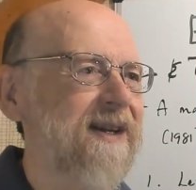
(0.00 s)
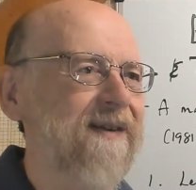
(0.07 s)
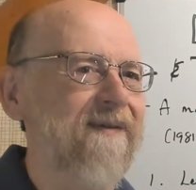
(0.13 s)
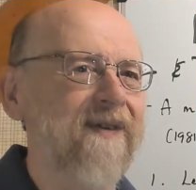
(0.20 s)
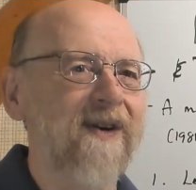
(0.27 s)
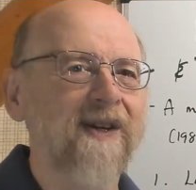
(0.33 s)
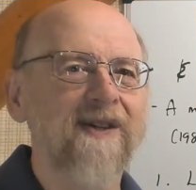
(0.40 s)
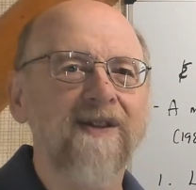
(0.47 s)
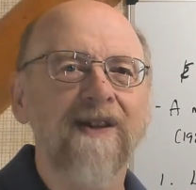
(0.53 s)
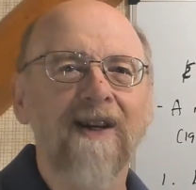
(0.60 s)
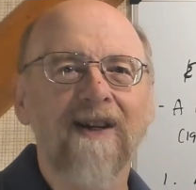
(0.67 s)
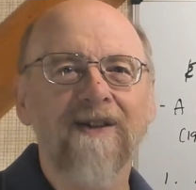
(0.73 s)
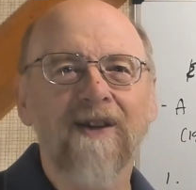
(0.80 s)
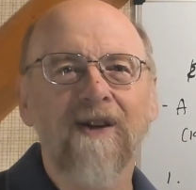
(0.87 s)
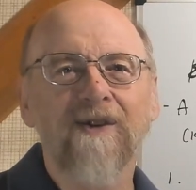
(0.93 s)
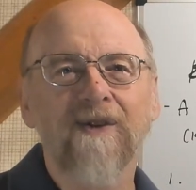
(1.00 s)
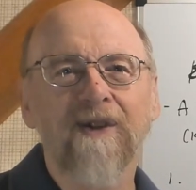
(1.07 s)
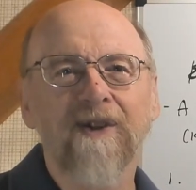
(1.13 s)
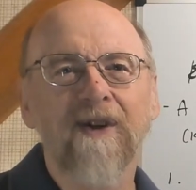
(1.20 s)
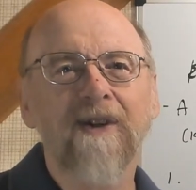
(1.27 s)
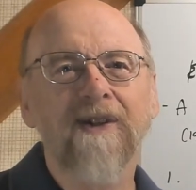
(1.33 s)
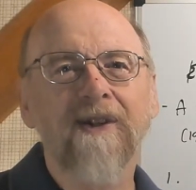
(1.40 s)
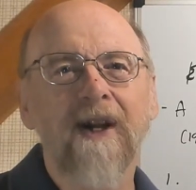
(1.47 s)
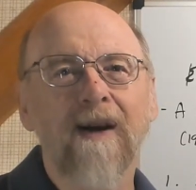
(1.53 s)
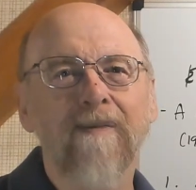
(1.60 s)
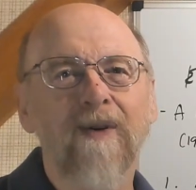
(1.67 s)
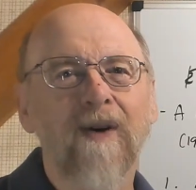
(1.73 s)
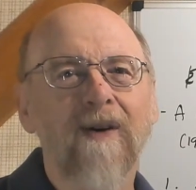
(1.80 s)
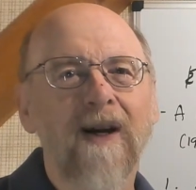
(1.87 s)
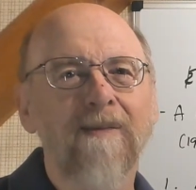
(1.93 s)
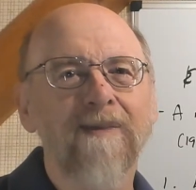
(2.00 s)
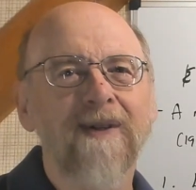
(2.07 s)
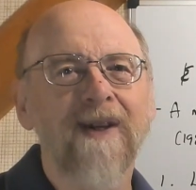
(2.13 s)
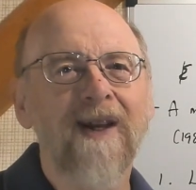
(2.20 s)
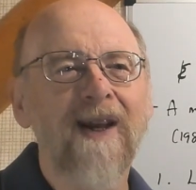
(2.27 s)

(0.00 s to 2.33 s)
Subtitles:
various social insurance type programs,